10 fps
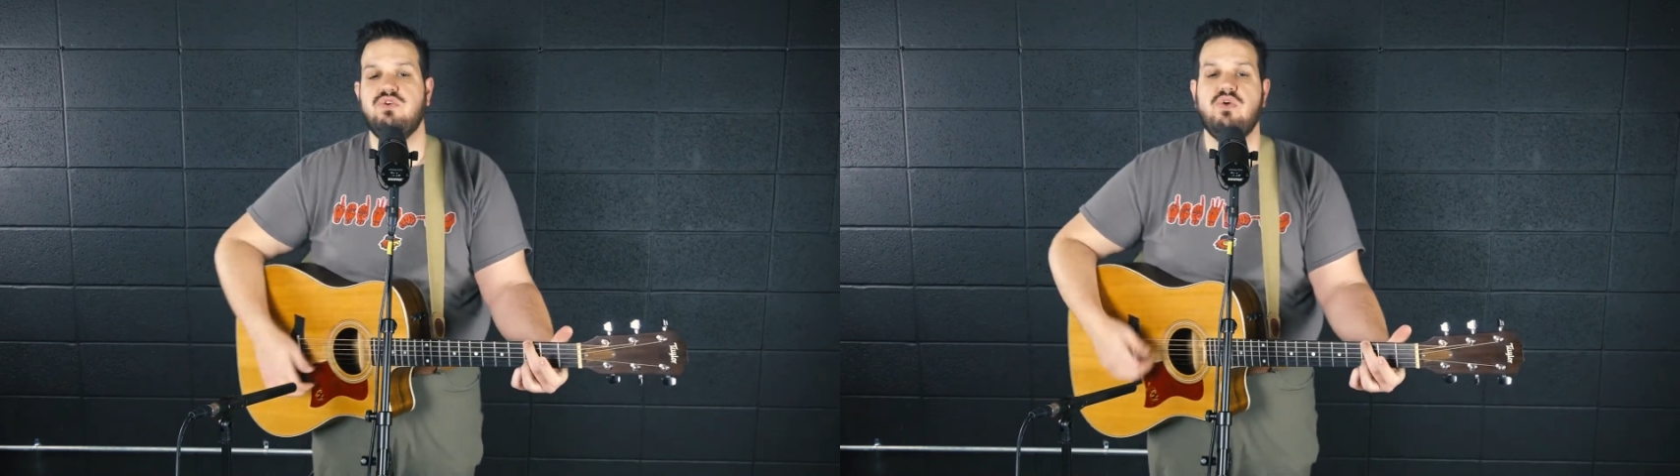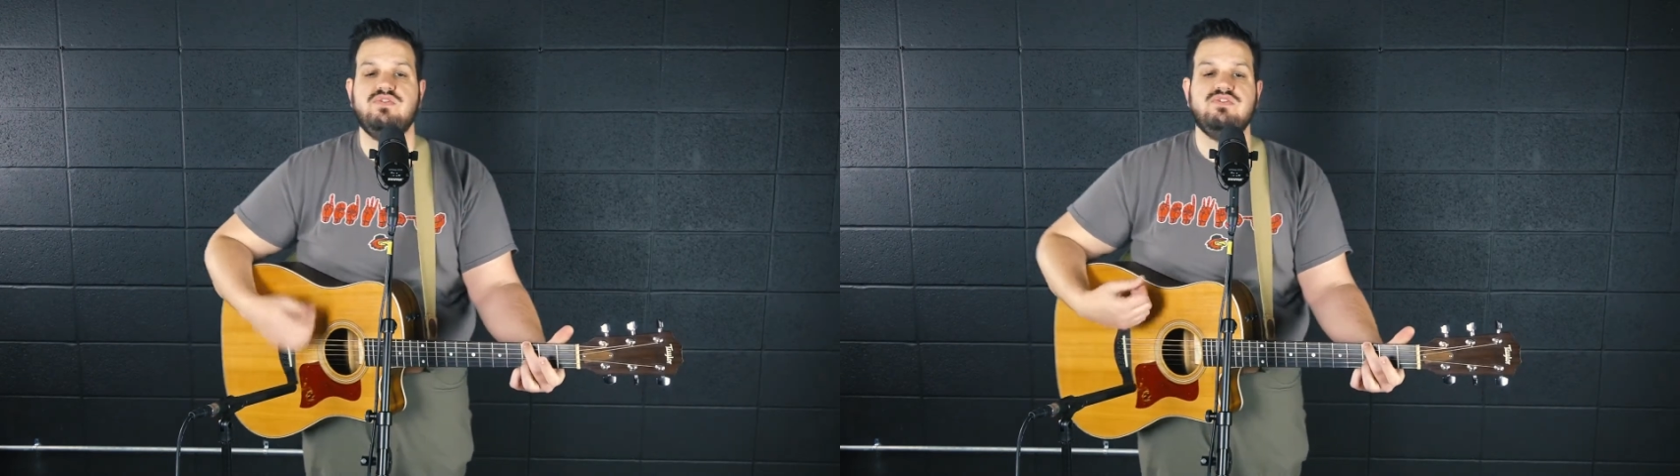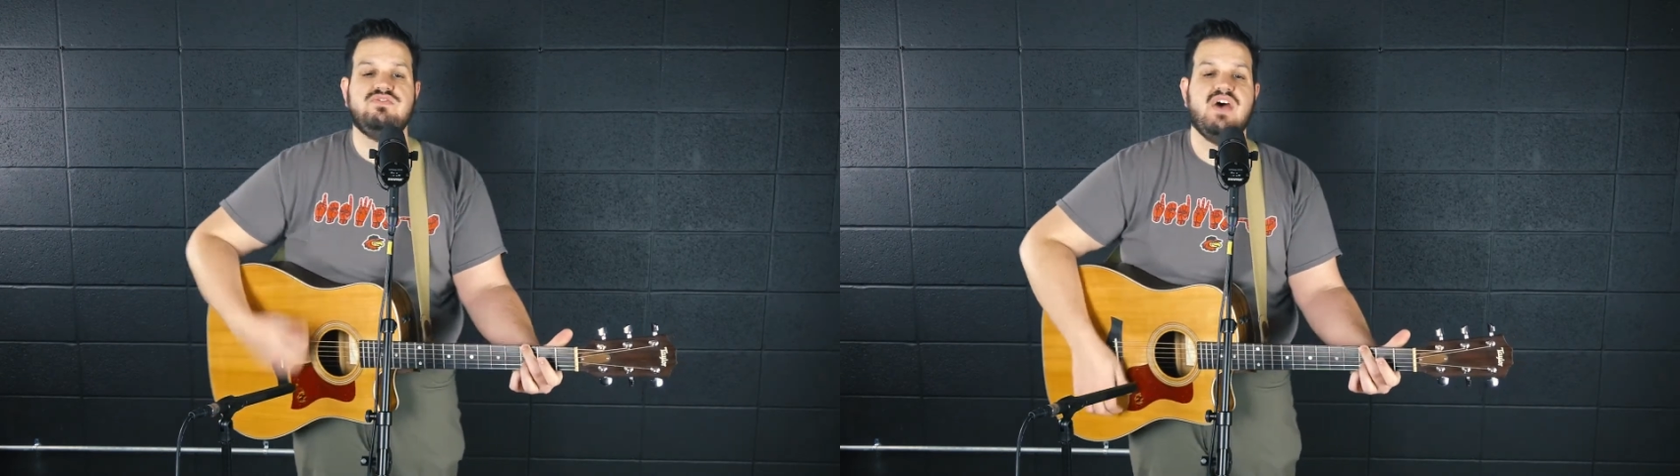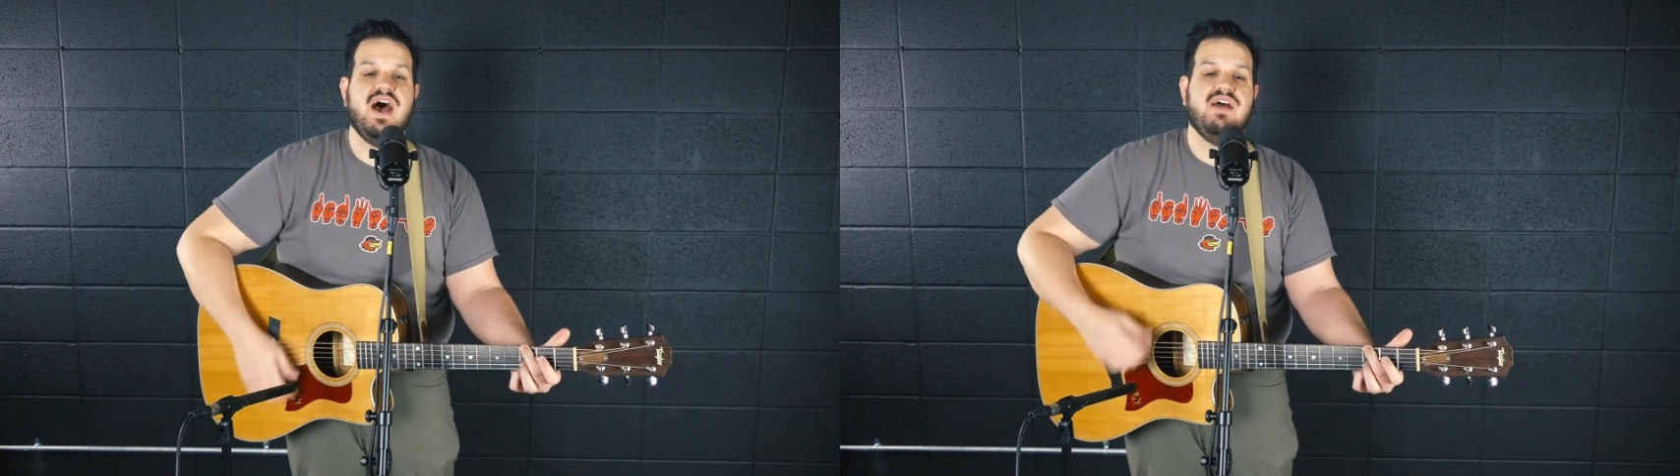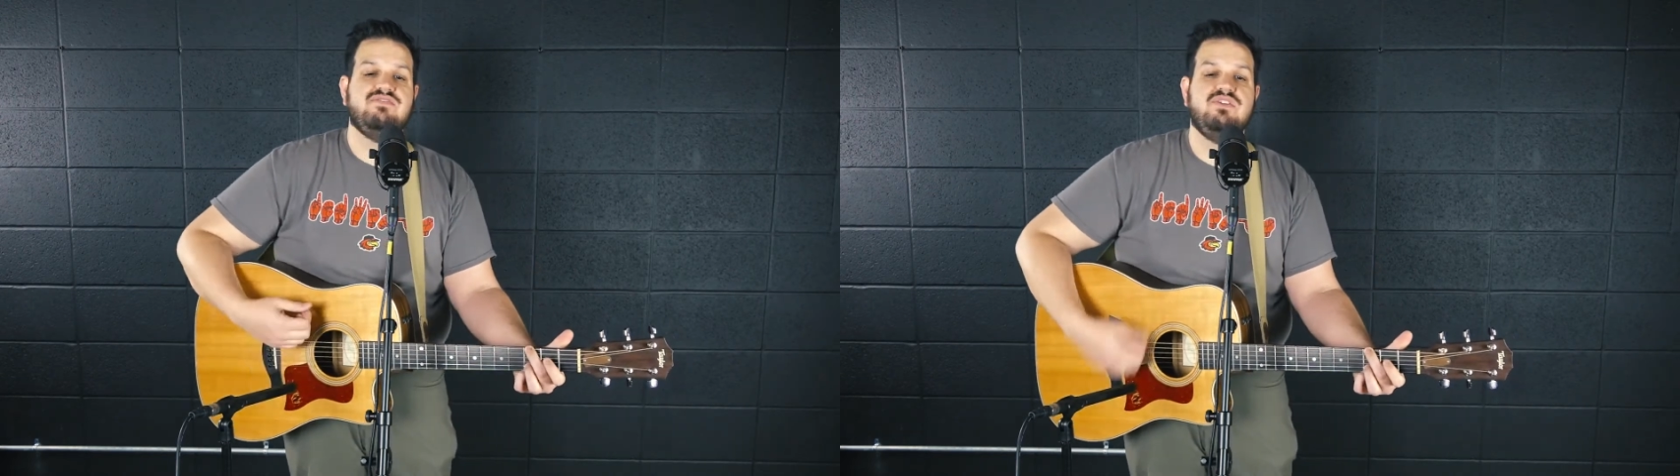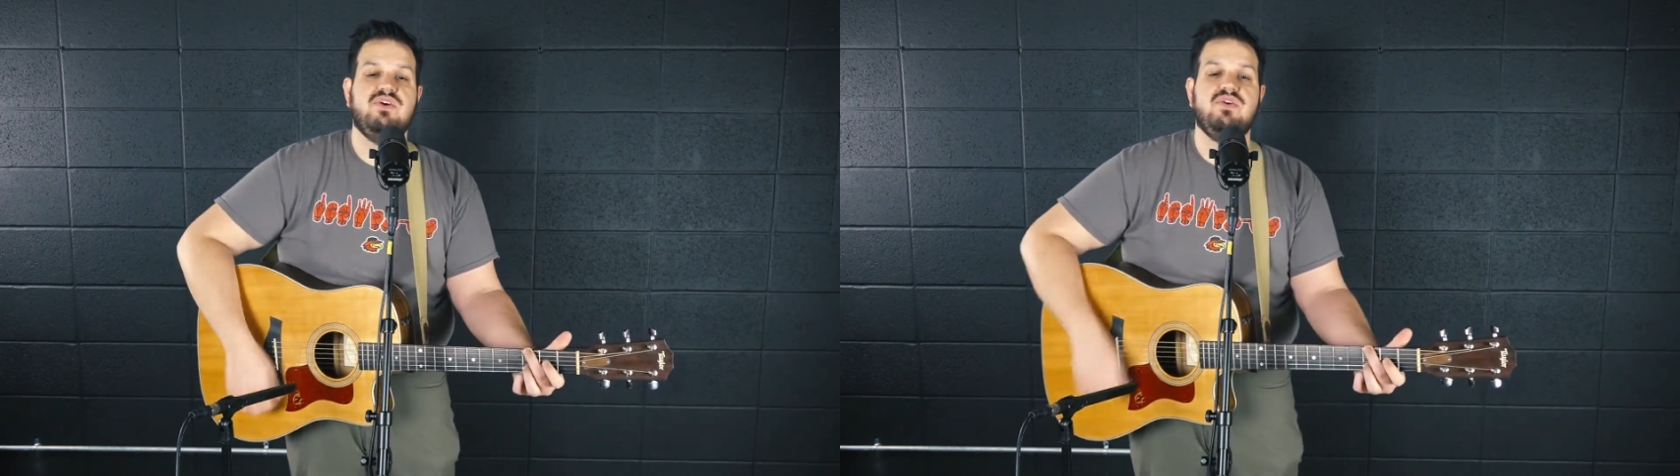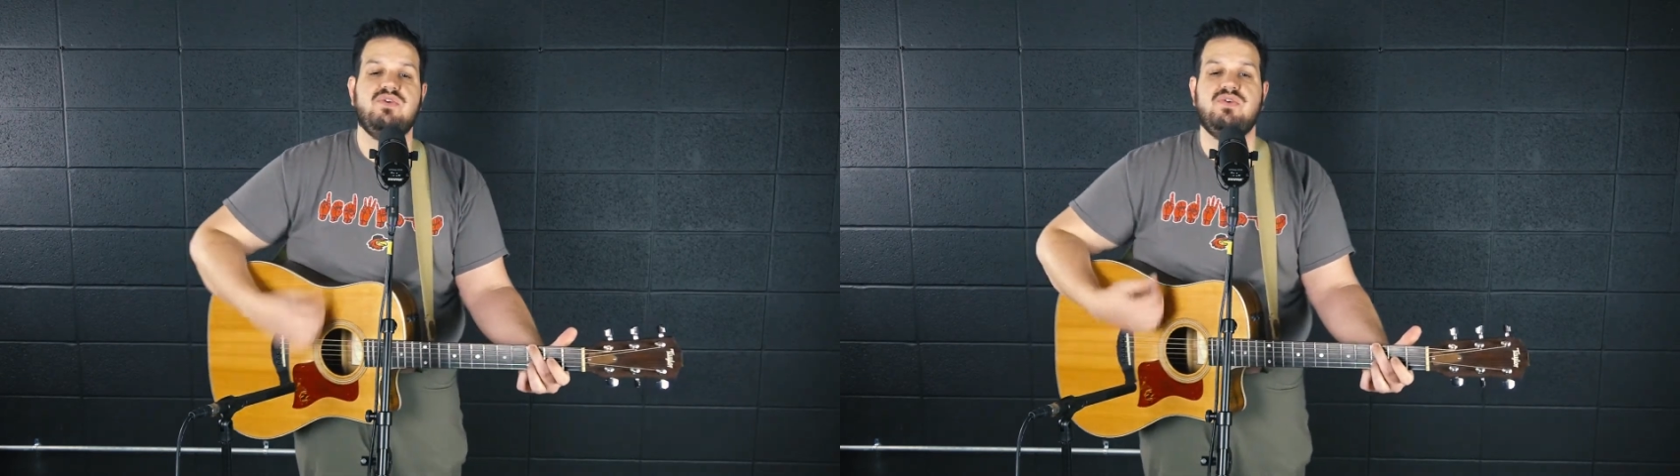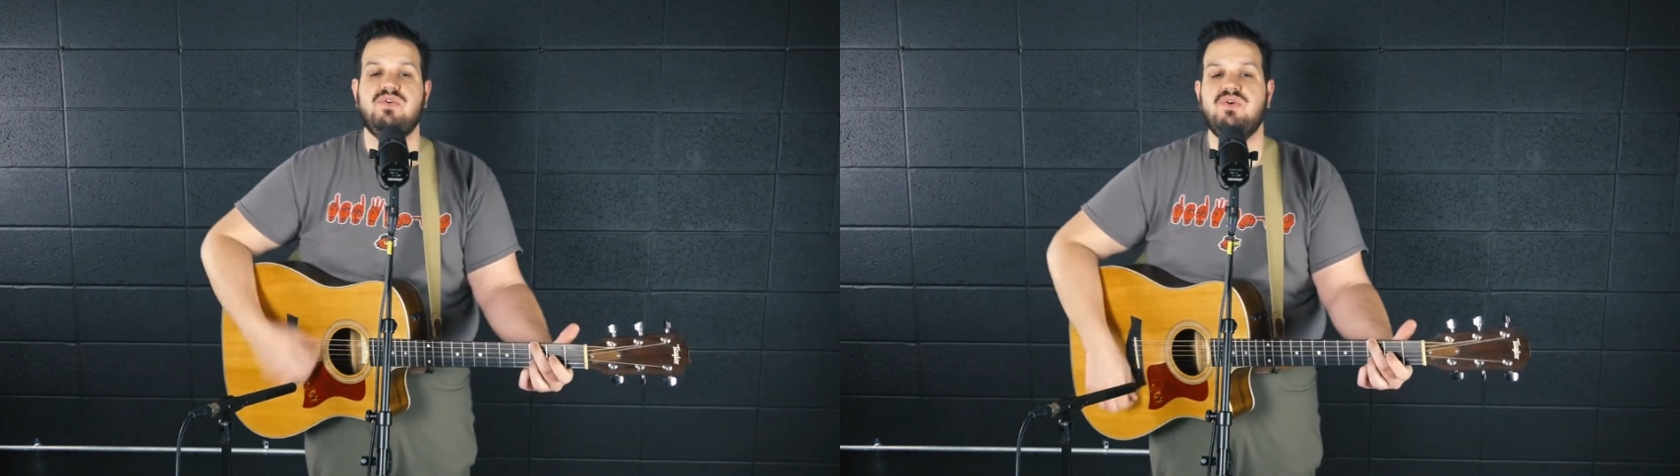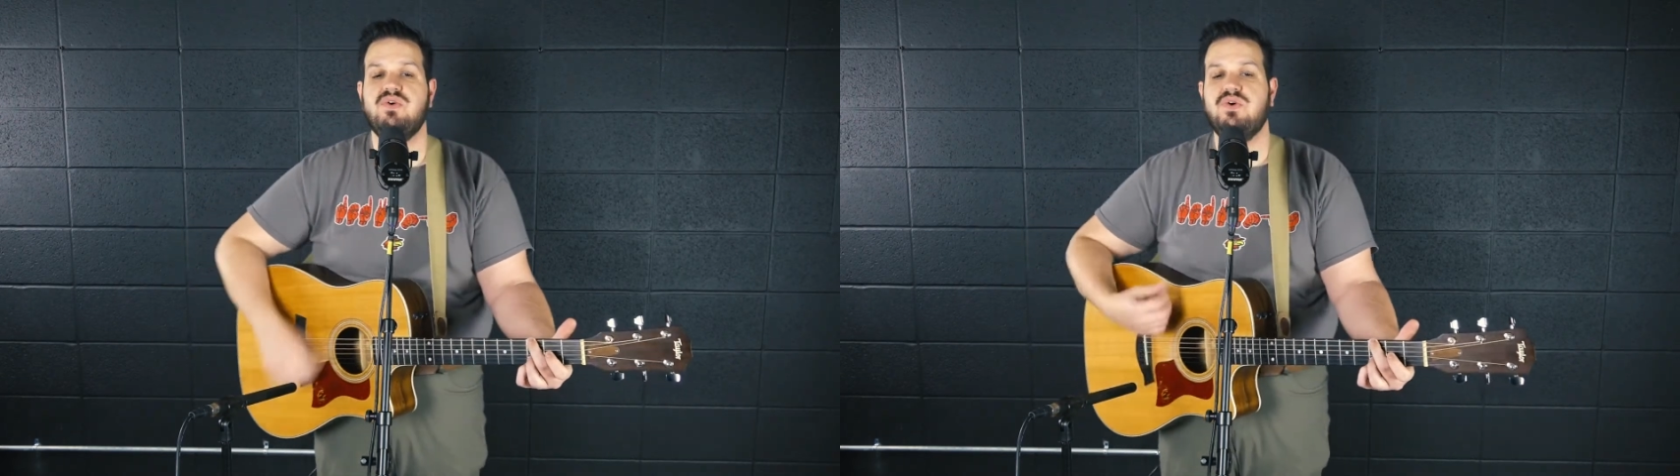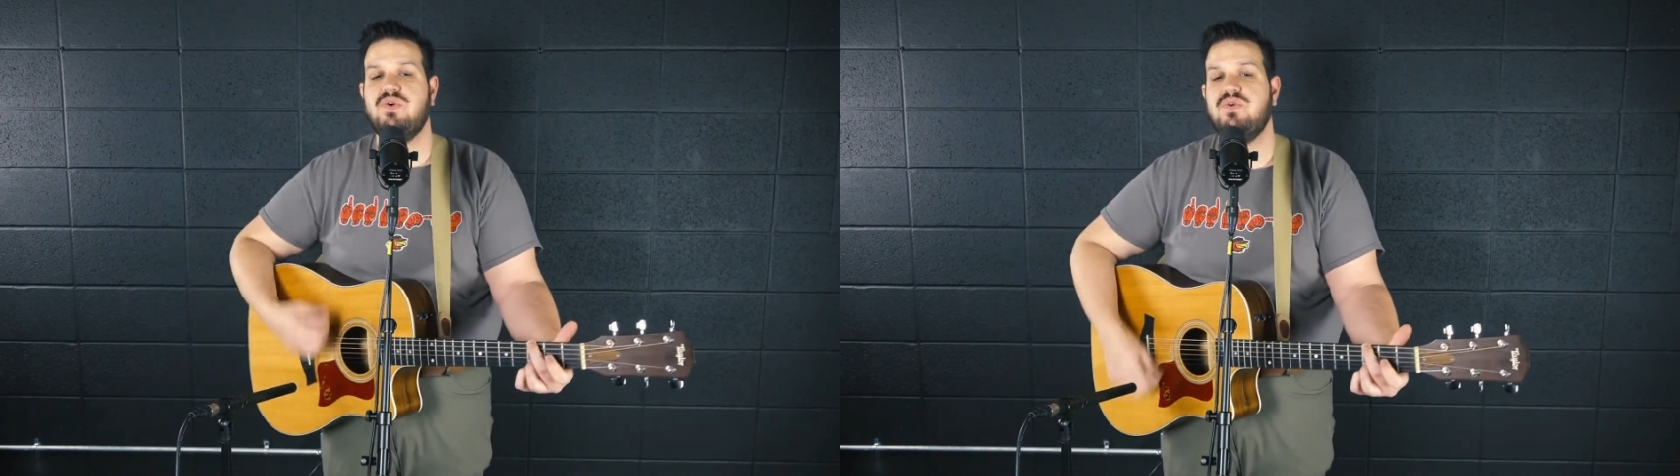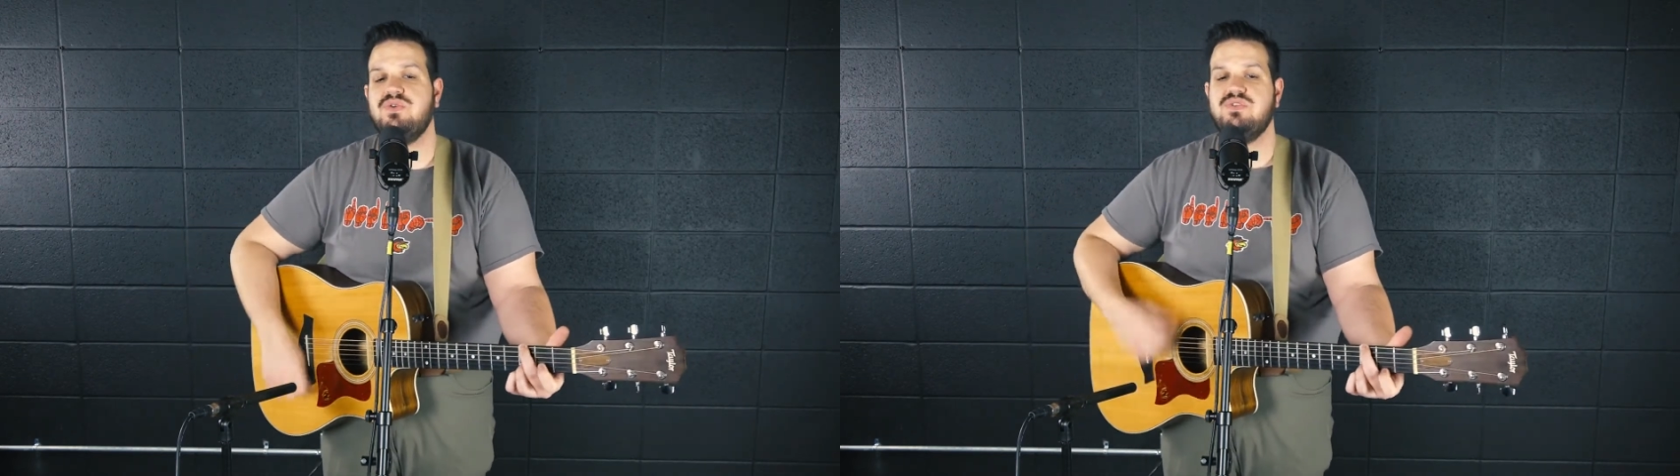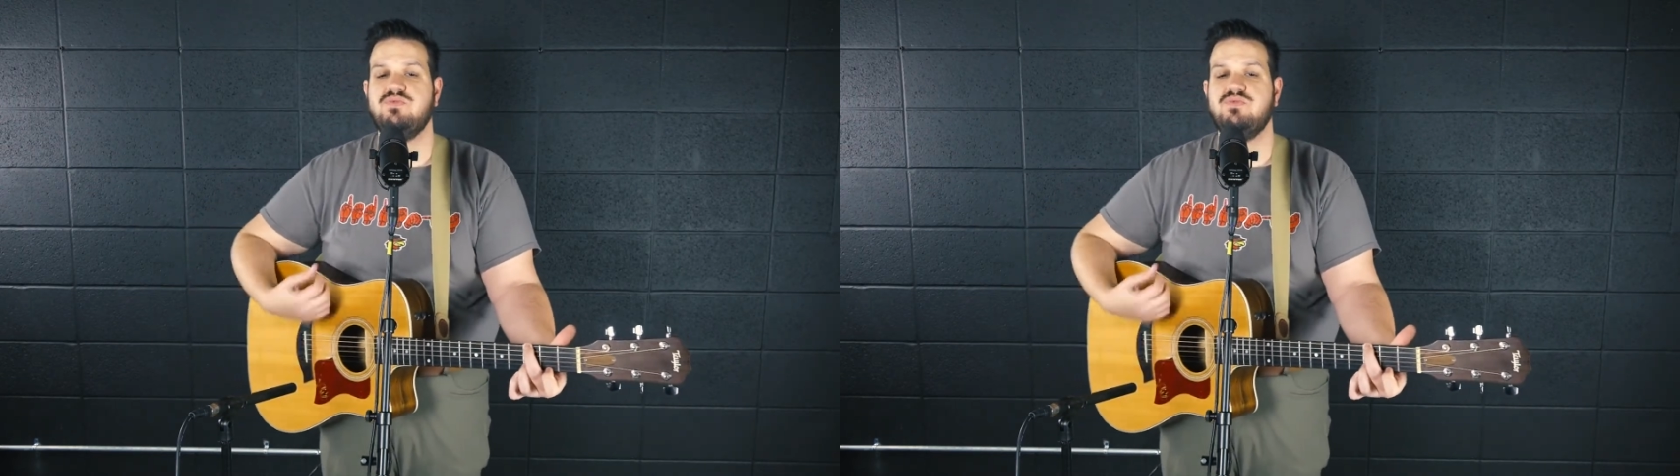oversized load.